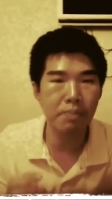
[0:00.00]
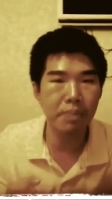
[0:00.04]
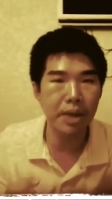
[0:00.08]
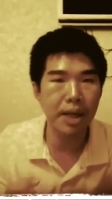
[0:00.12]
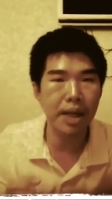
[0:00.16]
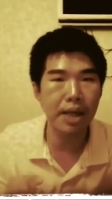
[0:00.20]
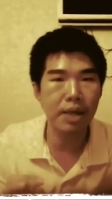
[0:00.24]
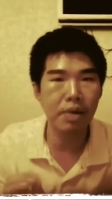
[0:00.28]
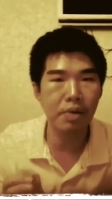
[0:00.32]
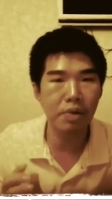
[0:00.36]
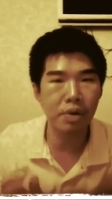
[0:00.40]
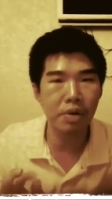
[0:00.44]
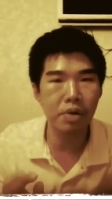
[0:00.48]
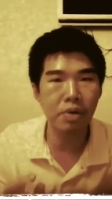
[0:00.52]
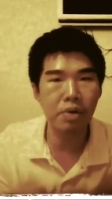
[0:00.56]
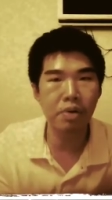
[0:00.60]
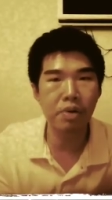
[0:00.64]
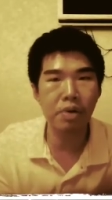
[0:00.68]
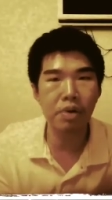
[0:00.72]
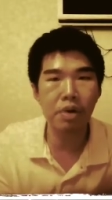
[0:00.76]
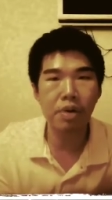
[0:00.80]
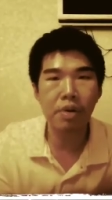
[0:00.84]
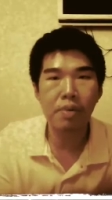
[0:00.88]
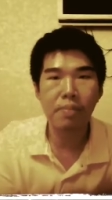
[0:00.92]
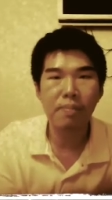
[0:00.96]
bit,
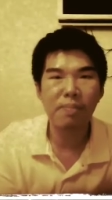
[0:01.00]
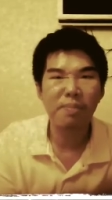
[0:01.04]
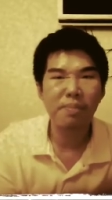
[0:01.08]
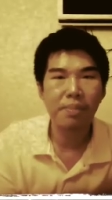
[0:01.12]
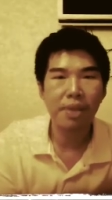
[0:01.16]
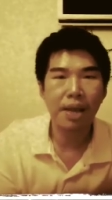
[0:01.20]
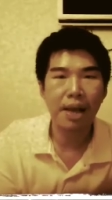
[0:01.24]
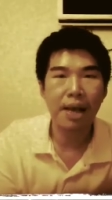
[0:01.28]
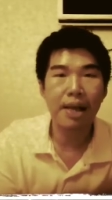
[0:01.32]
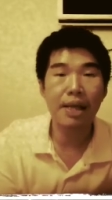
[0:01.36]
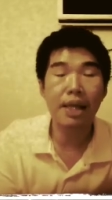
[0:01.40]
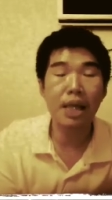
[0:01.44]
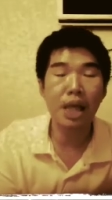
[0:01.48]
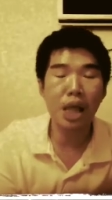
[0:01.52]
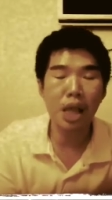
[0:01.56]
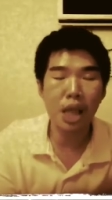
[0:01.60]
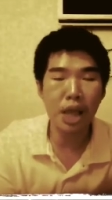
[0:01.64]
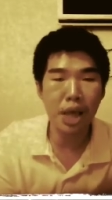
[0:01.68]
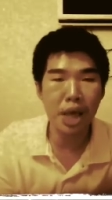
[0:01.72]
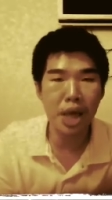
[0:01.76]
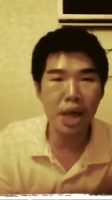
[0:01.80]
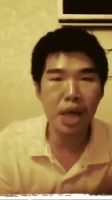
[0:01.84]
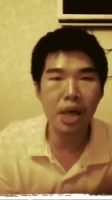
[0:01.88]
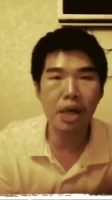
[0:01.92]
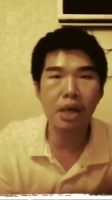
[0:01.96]

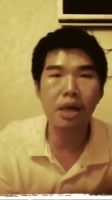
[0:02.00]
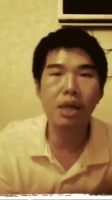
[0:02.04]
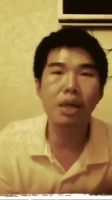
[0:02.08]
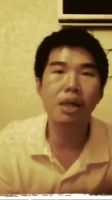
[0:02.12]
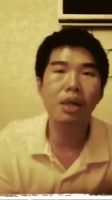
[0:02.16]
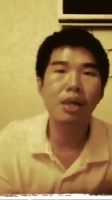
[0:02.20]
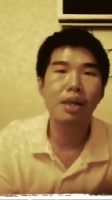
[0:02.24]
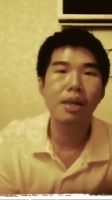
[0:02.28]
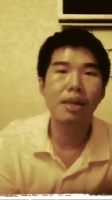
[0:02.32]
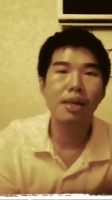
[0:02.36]
unclear.